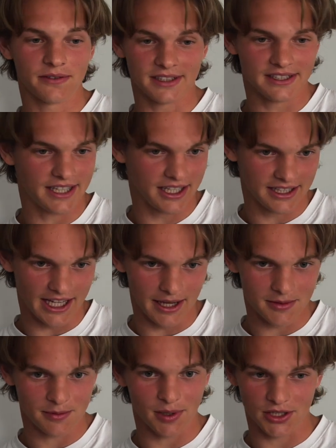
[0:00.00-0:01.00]
could only
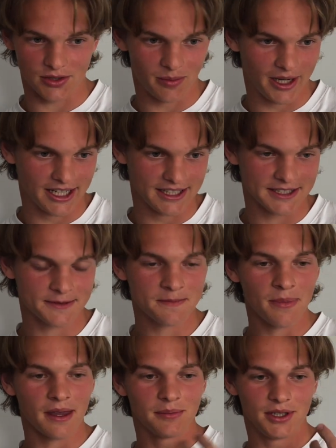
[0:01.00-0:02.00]
play roughly
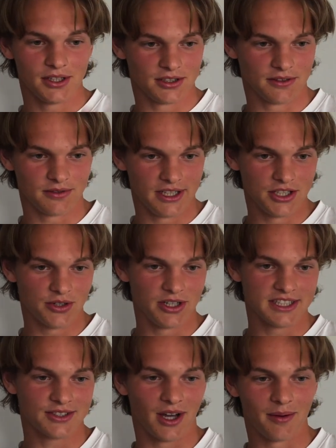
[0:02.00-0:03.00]
10 games plus or
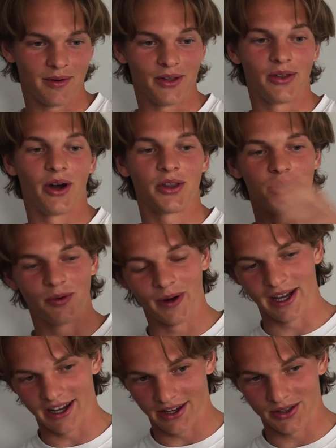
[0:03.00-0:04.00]
minus because of
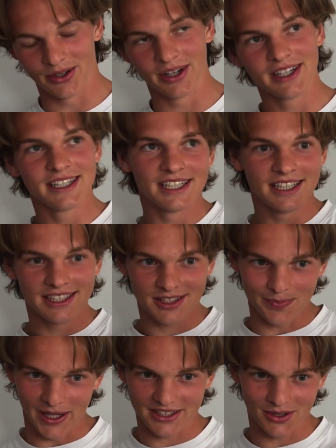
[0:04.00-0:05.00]
injuries. Some on the
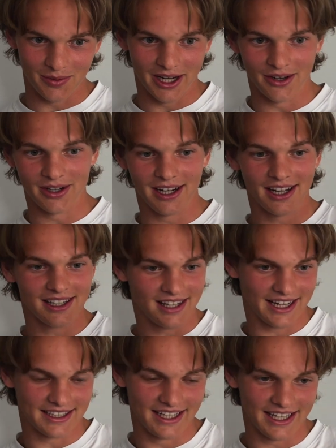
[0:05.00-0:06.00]
other
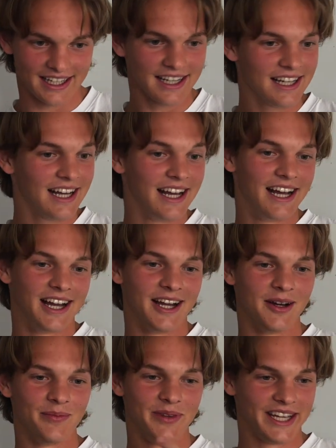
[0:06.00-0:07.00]
spectrum
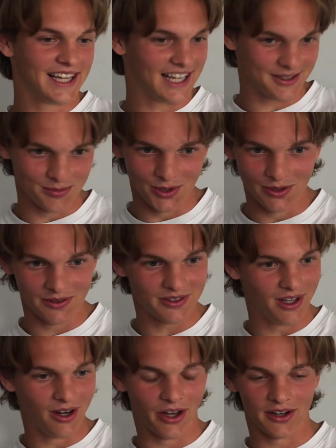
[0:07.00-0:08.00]
area, like Nick.
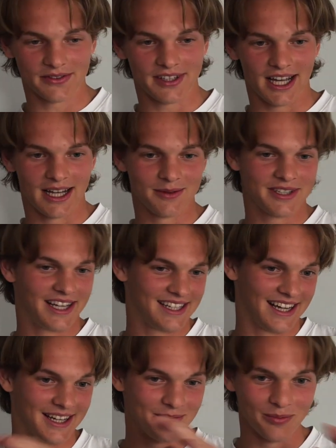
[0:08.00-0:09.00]
Nick has
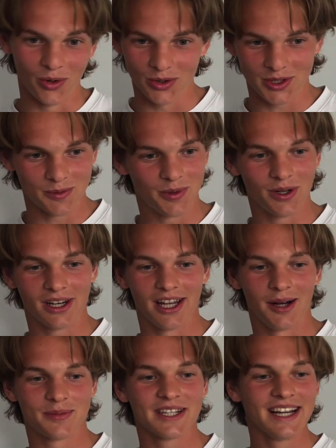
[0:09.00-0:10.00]
moved a lot of times,